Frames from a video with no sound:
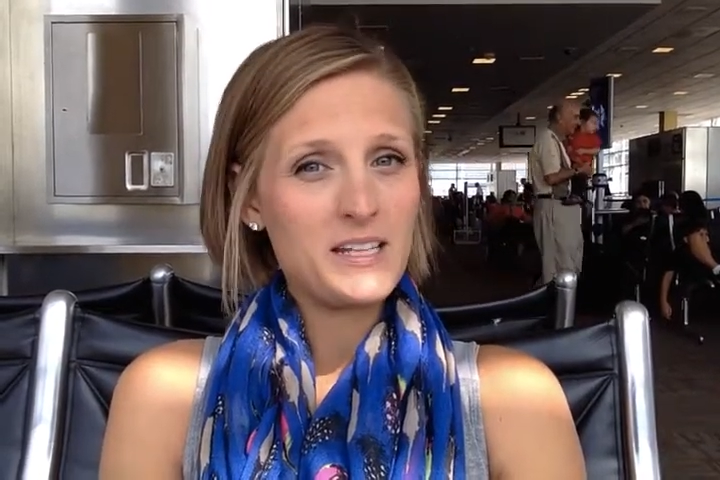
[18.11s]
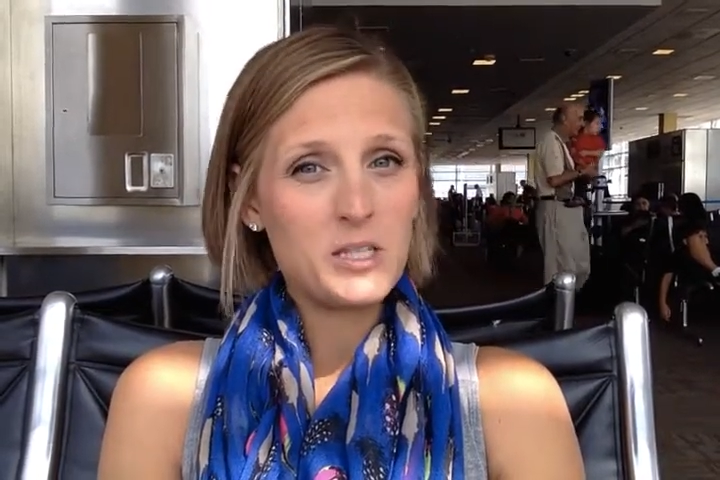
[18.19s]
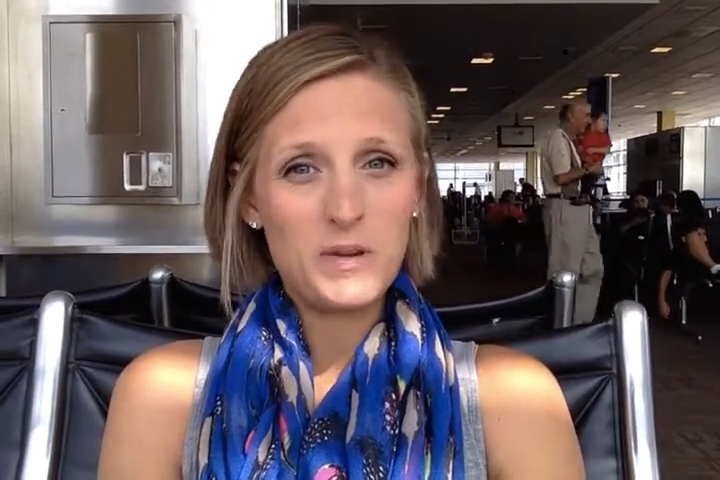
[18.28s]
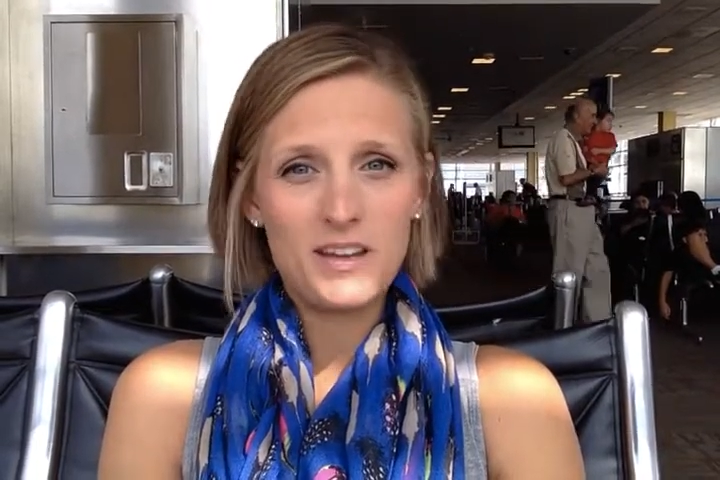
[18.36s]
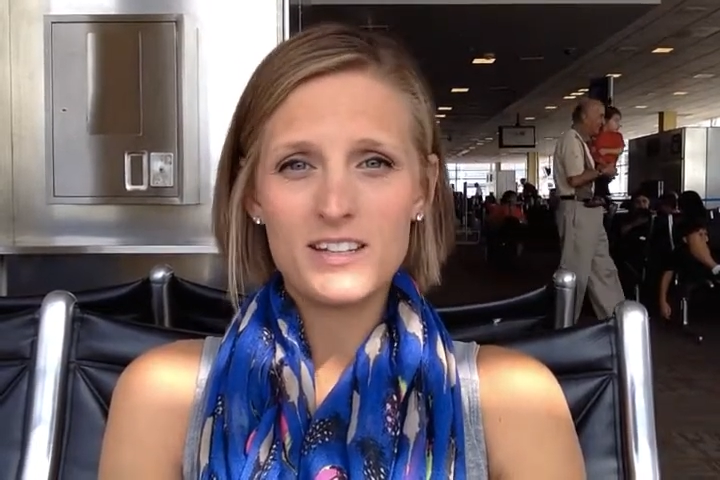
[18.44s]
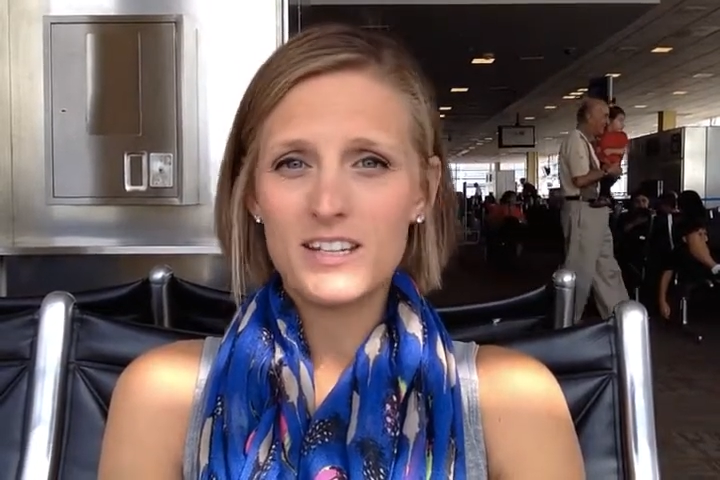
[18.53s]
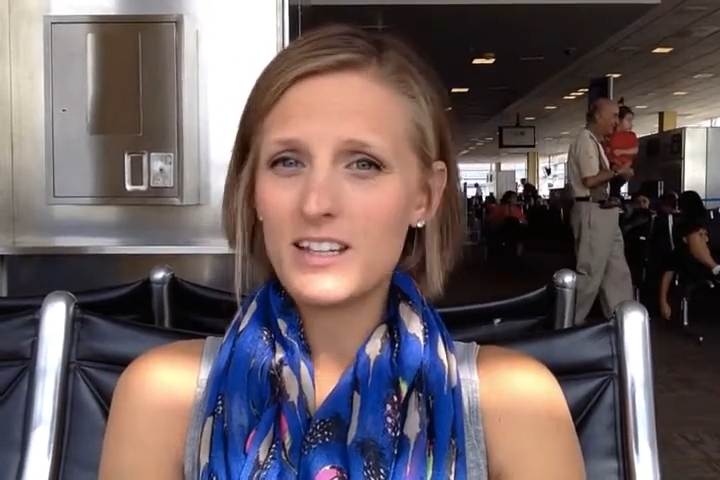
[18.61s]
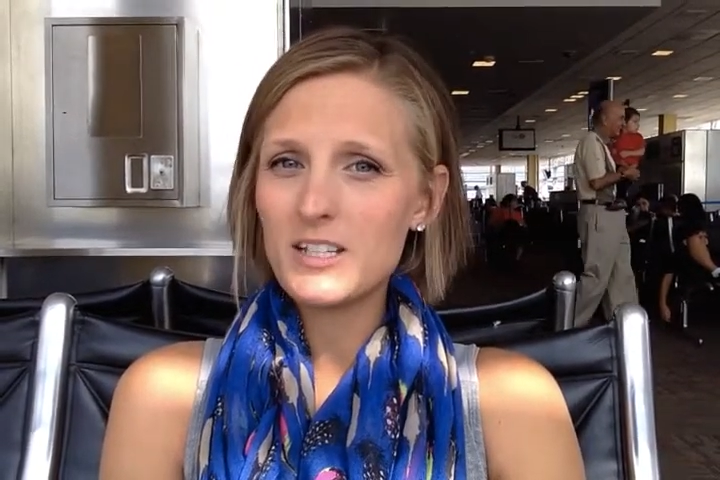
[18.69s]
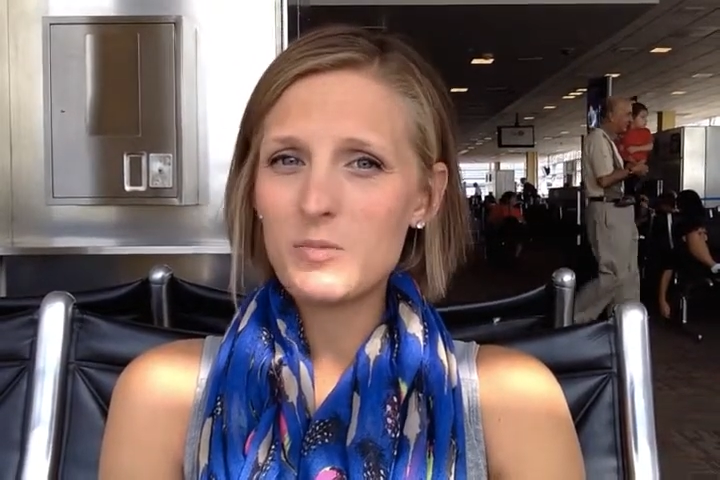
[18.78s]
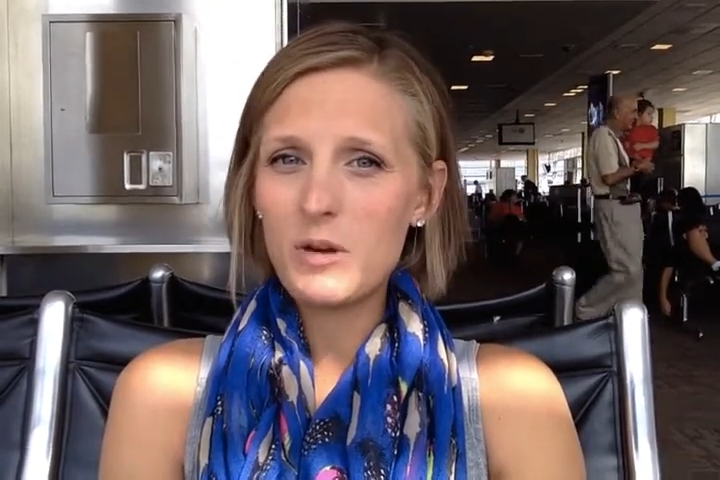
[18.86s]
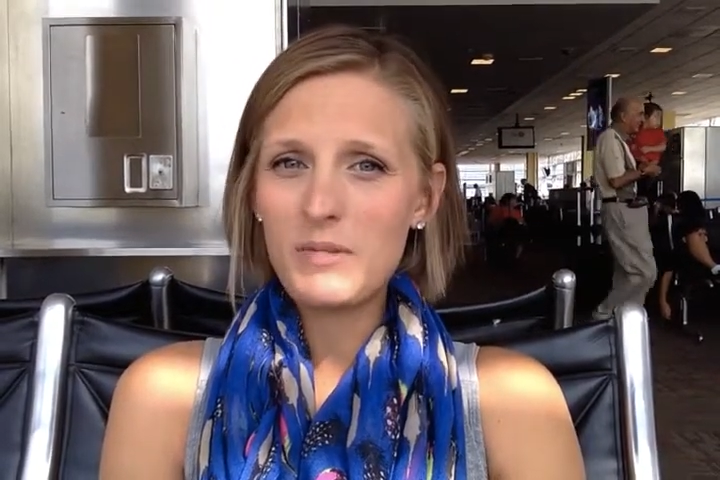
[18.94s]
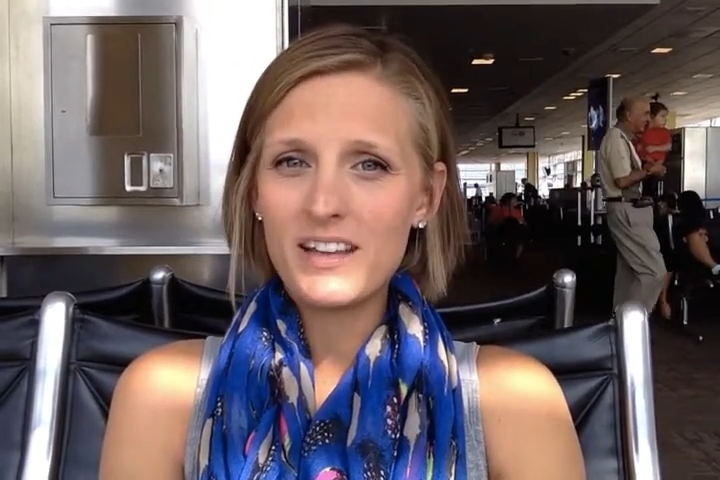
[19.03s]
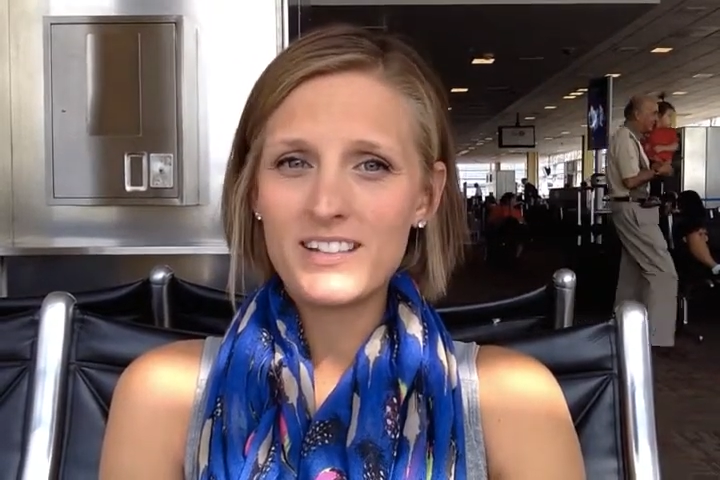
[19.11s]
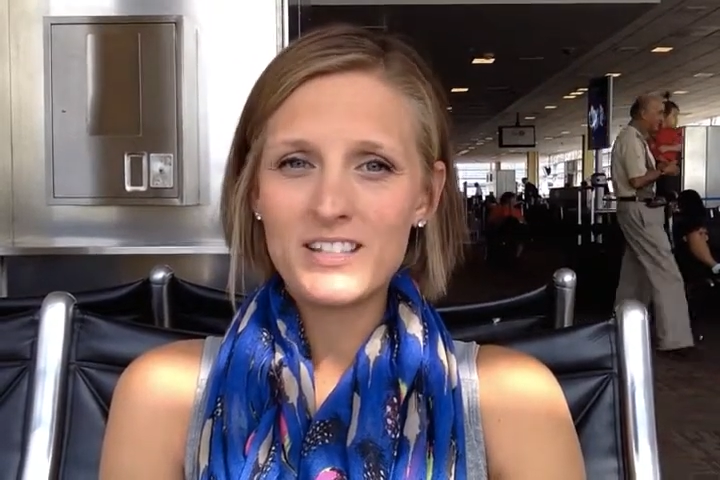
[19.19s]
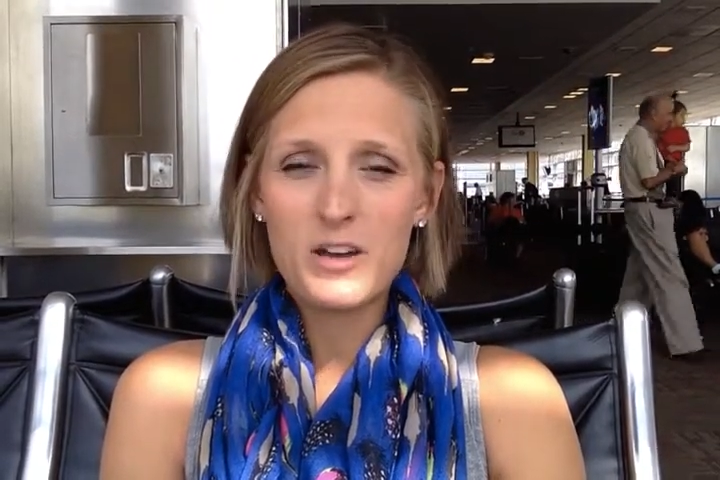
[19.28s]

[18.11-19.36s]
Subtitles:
to speak to these women.